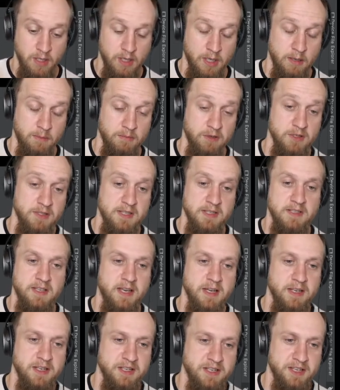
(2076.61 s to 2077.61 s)
processor
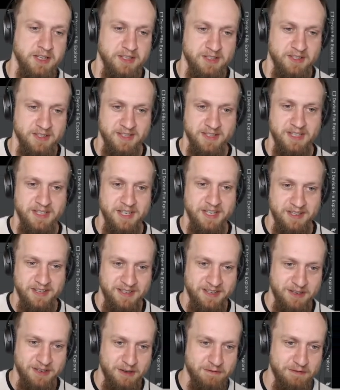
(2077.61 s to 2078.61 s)
architectures, and then
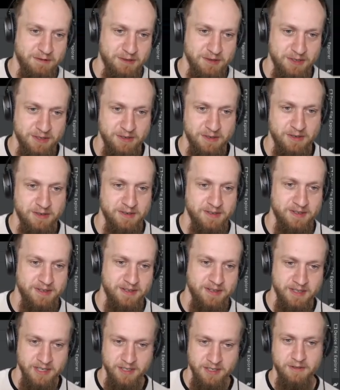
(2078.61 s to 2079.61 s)
of course you don't
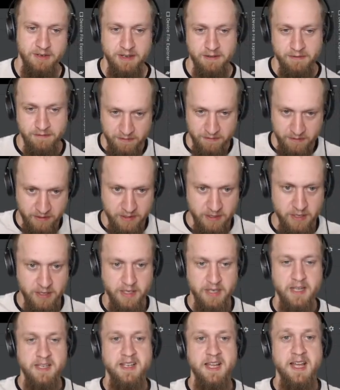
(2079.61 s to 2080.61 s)
need to have a
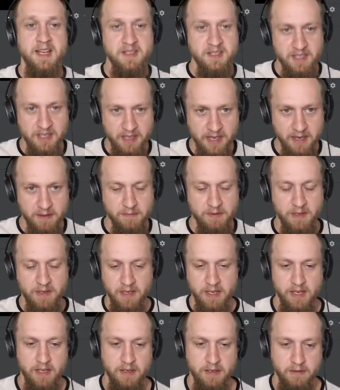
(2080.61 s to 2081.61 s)
gigantic
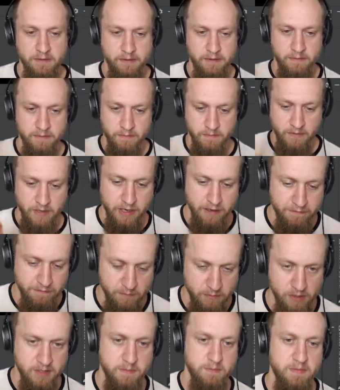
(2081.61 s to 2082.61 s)
APK, you have
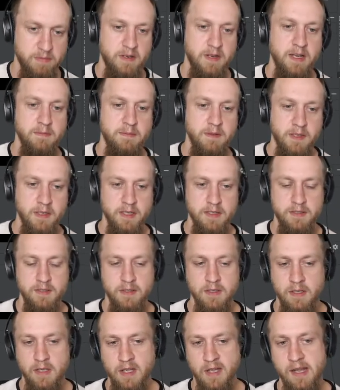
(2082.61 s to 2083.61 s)
multiple APK.
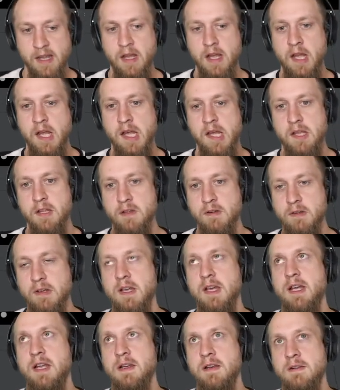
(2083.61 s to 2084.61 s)
You
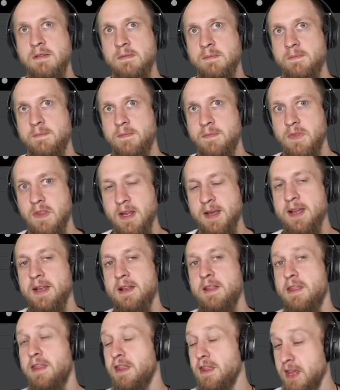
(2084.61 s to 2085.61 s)
can, in
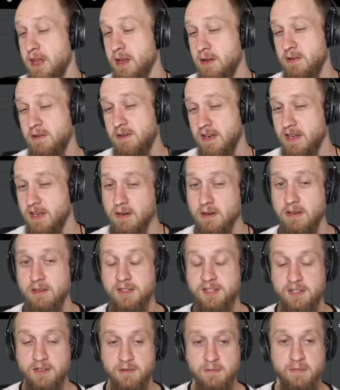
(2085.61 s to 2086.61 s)
theory,
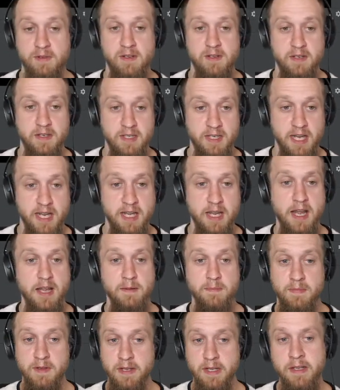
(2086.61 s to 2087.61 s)
also build an
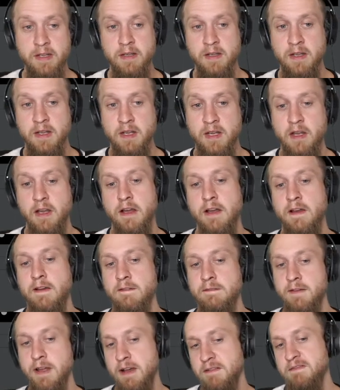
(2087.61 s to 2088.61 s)
AAB. We
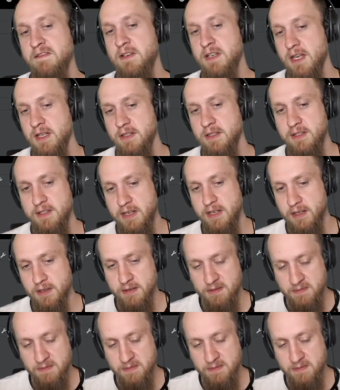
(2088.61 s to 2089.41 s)
haven't done this yet.